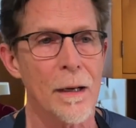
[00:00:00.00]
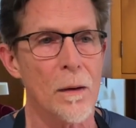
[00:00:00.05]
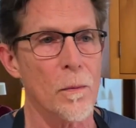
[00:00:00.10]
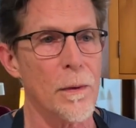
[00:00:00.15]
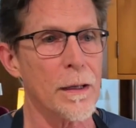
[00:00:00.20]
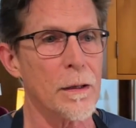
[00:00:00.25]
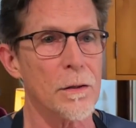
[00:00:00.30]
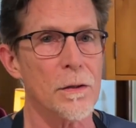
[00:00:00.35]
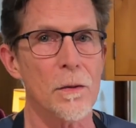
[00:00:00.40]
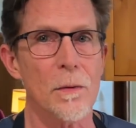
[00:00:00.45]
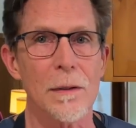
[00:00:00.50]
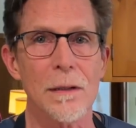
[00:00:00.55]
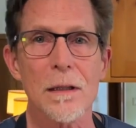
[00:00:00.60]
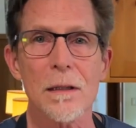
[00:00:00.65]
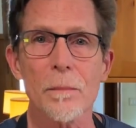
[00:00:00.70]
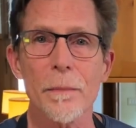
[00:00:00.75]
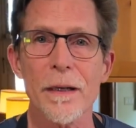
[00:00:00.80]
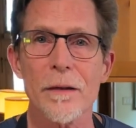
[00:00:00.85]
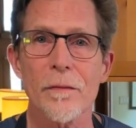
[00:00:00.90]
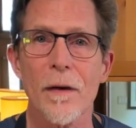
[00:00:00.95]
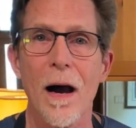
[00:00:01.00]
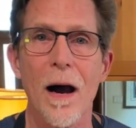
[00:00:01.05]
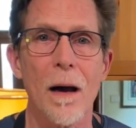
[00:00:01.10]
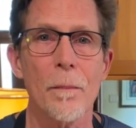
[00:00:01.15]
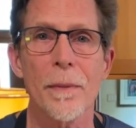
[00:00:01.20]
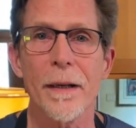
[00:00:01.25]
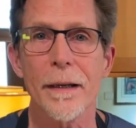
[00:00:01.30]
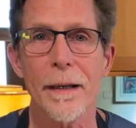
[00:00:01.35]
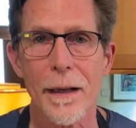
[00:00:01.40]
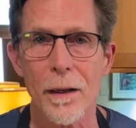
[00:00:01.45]
we could do a little bit of
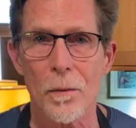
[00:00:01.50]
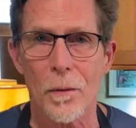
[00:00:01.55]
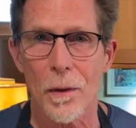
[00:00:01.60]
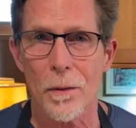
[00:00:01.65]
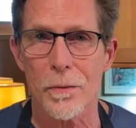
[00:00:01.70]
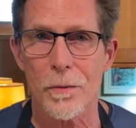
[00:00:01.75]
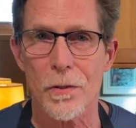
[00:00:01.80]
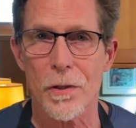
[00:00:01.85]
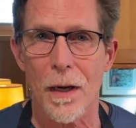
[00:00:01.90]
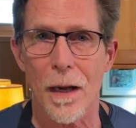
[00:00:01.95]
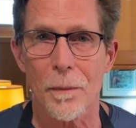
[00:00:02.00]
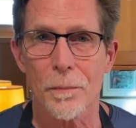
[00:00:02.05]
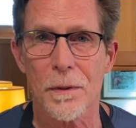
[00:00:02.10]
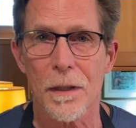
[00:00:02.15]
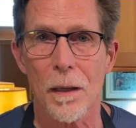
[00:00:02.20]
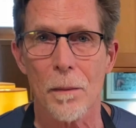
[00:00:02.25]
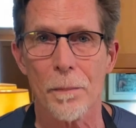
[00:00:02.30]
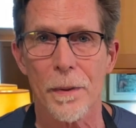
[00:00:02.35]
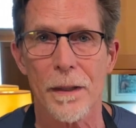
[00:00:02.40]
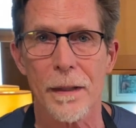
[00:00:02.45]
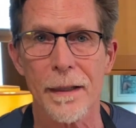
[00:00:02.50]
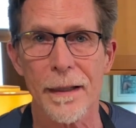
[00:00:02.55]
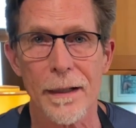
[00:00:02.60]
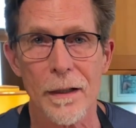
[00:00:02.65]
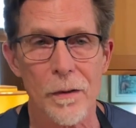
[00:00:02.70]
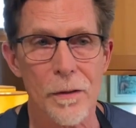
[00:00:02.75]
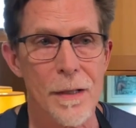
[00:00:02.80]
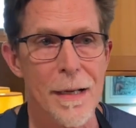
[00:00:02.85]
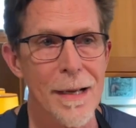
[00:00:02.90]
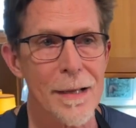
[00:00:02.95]
habanero chopped up in
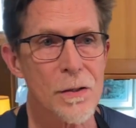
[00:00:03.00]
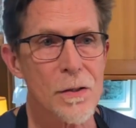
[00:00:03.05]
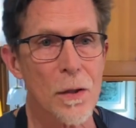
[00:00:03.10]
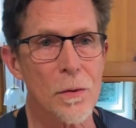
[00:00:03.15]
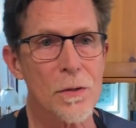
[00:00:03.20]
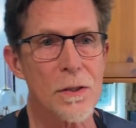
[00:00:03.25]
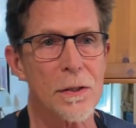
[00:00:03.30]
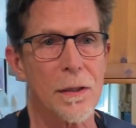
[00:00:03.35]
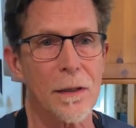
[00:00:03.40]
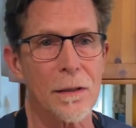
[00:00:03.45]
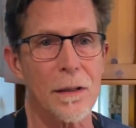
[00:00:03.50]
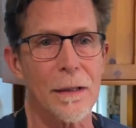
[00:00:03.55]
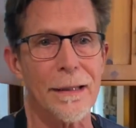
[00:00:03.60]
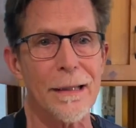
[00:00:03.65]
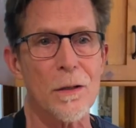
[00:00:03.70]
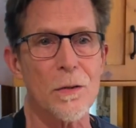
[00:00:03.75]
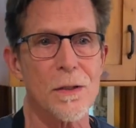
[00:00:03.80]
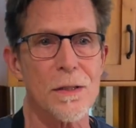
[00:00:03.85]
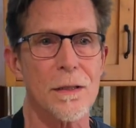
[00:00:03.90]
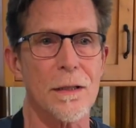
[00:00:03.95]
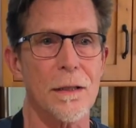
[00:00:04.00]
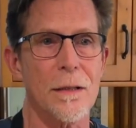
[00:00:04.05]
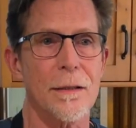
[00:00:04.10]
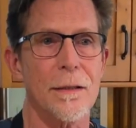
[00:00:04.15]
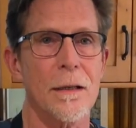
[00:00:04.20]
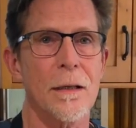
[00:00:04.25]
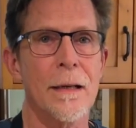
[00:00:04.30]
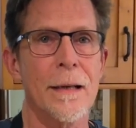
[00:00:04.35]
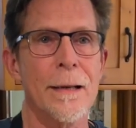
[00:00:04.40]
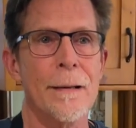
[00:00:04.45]
here. So suddenly you see that